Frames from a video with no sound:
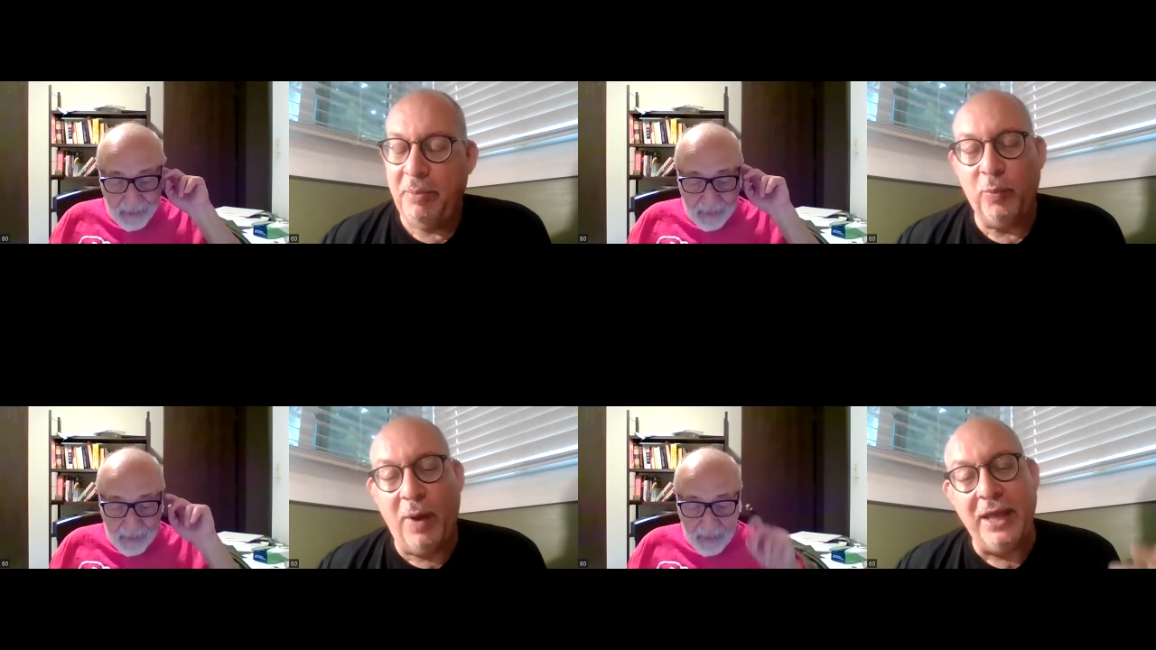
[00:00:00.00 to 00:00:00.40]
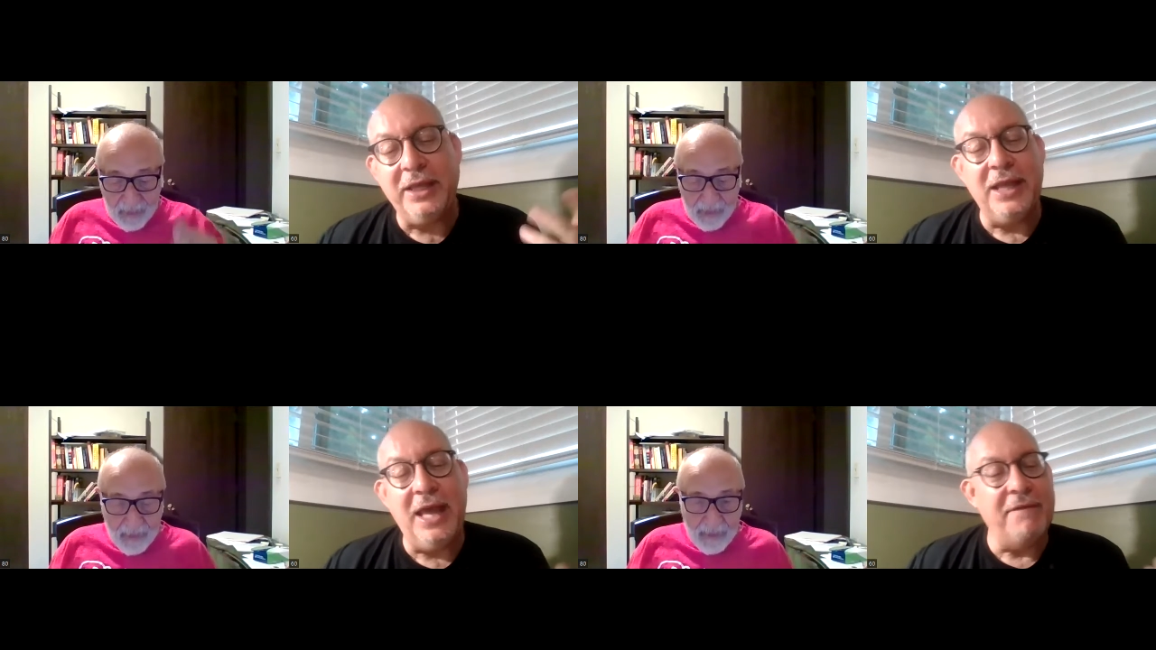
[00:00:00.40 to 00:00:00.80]
Speaker 1: But why
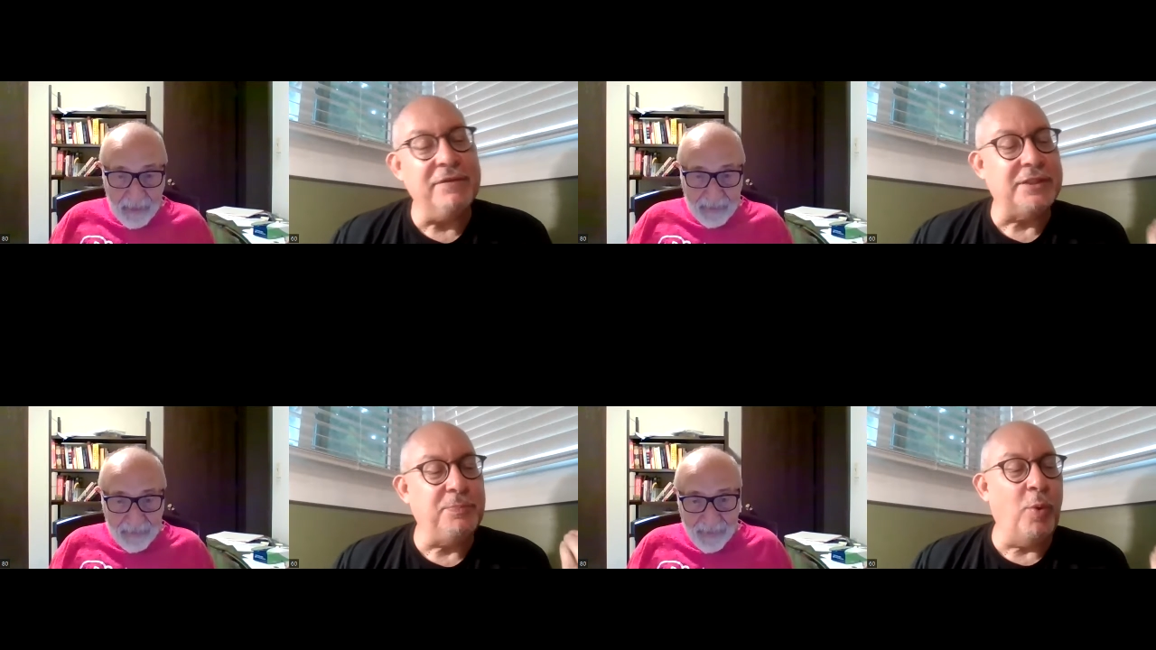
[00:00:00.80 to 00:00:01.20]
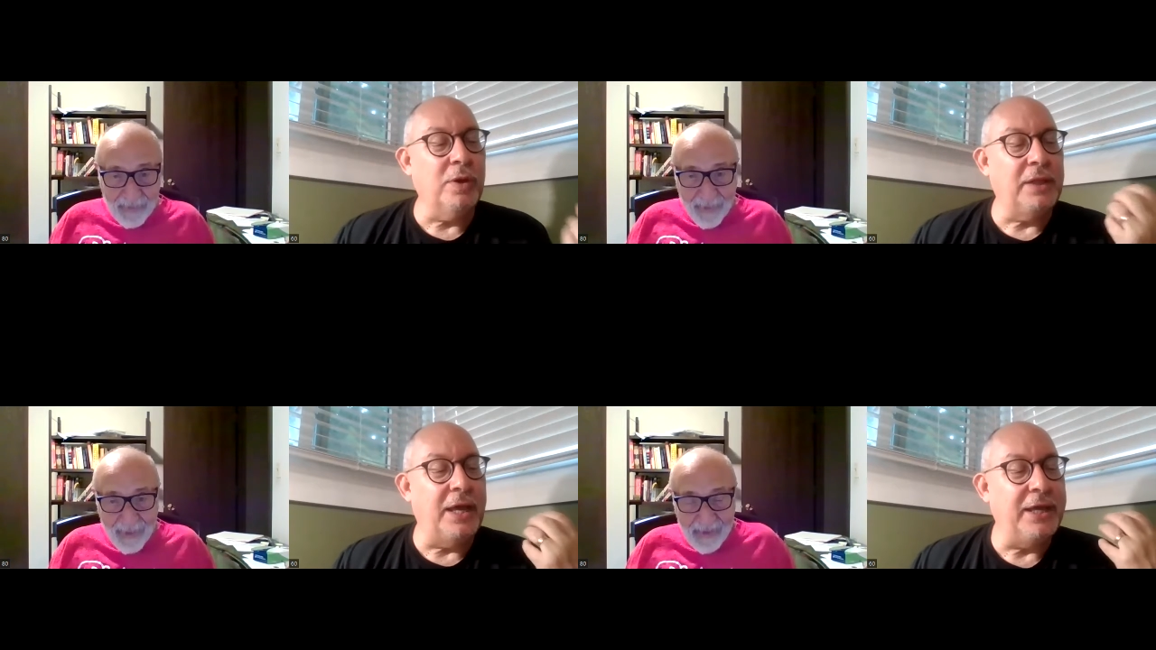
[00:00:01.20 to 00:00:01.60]
can you have a
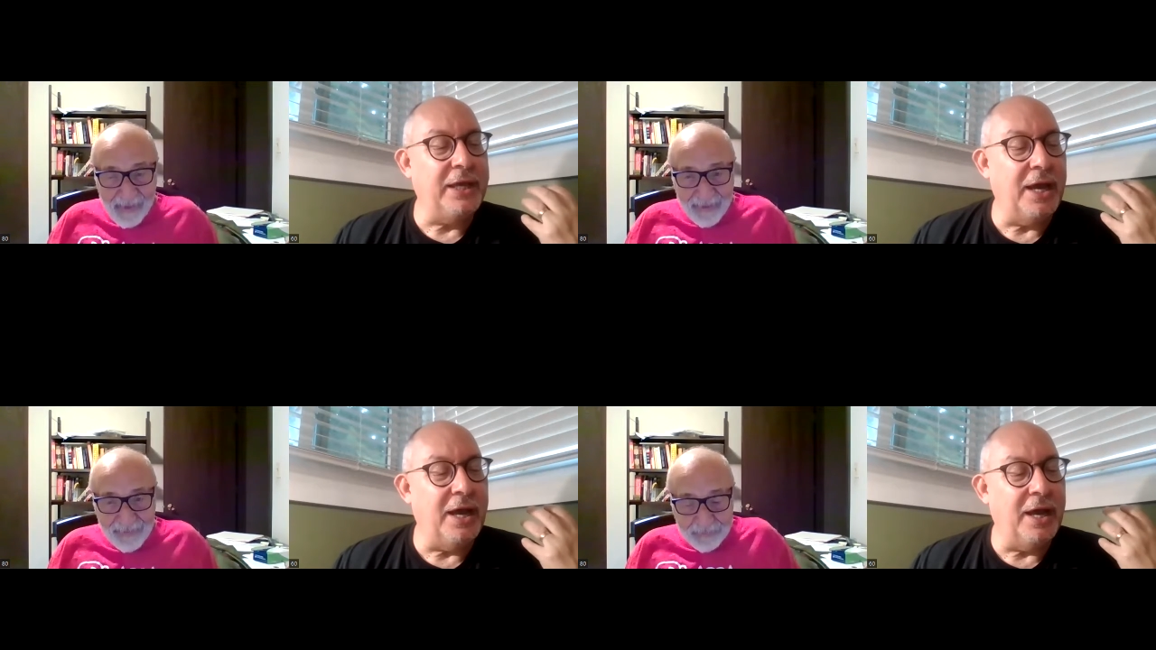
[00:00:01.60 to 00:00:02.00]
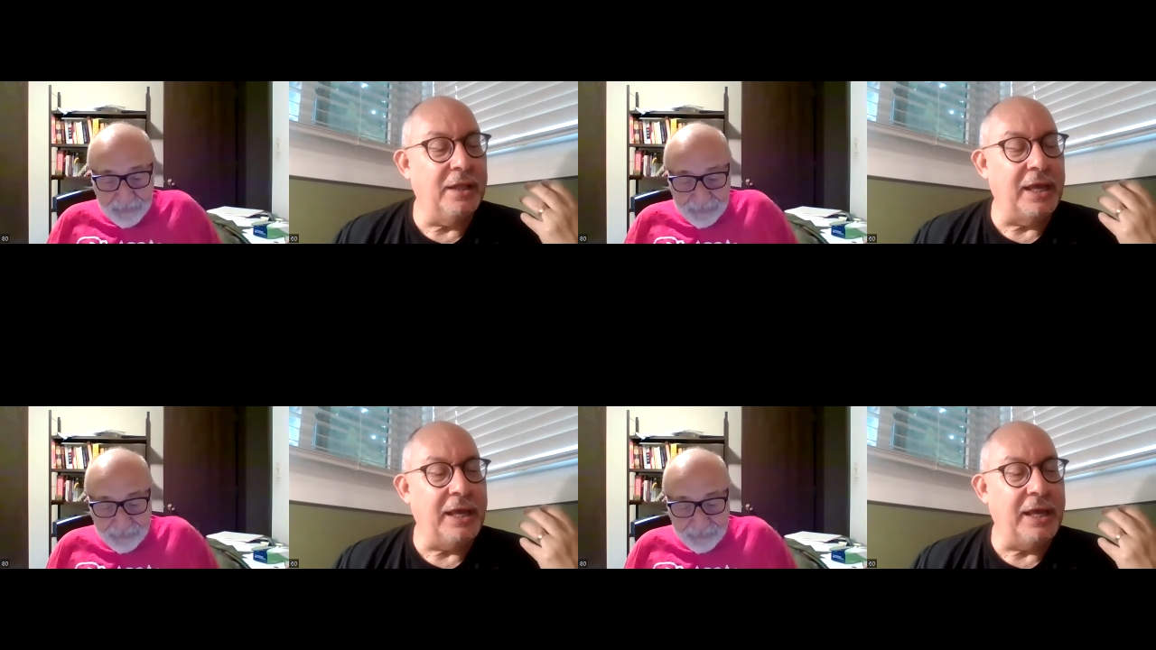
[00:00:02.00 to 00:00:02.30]
sport like uh